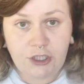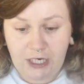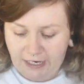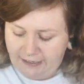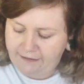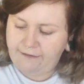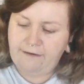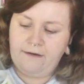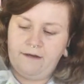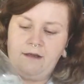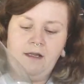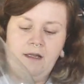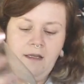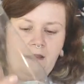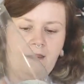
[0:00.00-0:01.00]
gin.
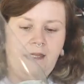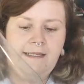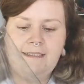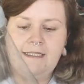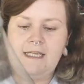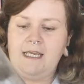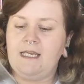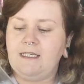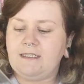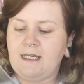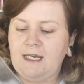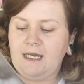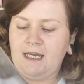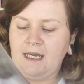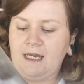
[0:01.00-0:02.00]
This is
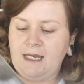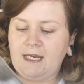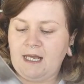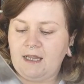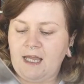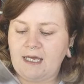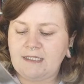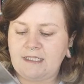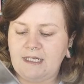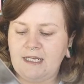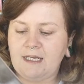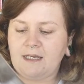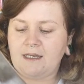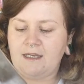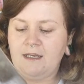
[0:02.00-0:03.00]
a
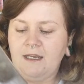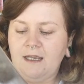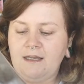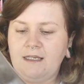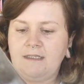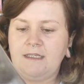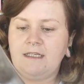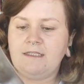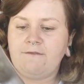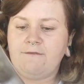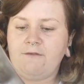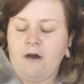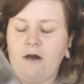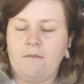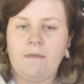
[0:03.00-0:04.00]
classic. This is
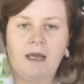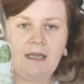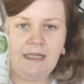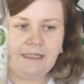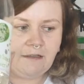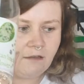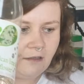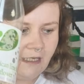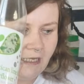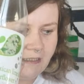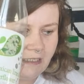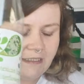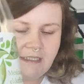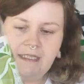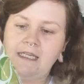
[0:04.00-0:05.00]
from Lidl. It
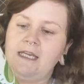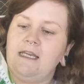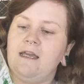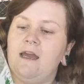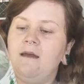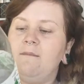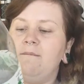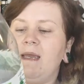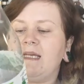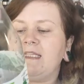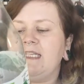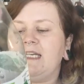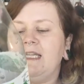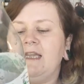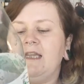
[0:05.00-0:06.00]
is the
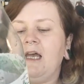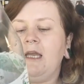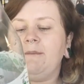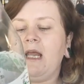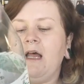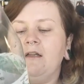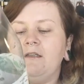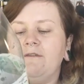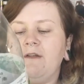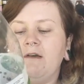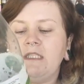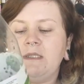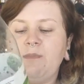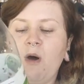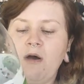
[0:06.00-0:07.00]
Mexican Lime and
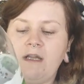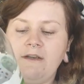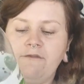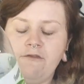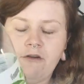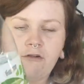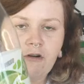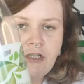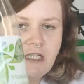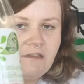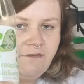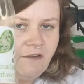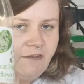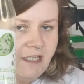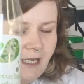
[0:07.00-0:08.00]
Elderflower Sparkling Fruit Crush. It's
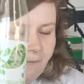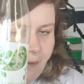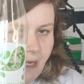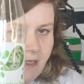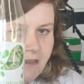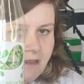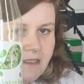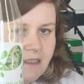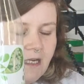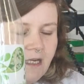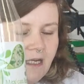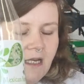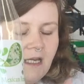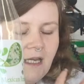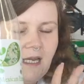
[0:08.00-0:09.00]
59 pence.
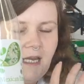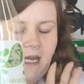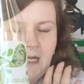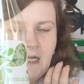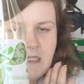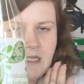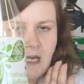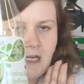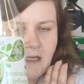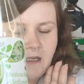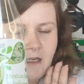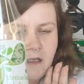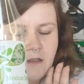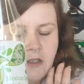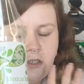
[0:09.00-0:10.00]
It is,
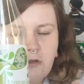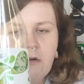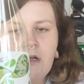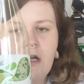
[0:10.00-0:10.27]
like, so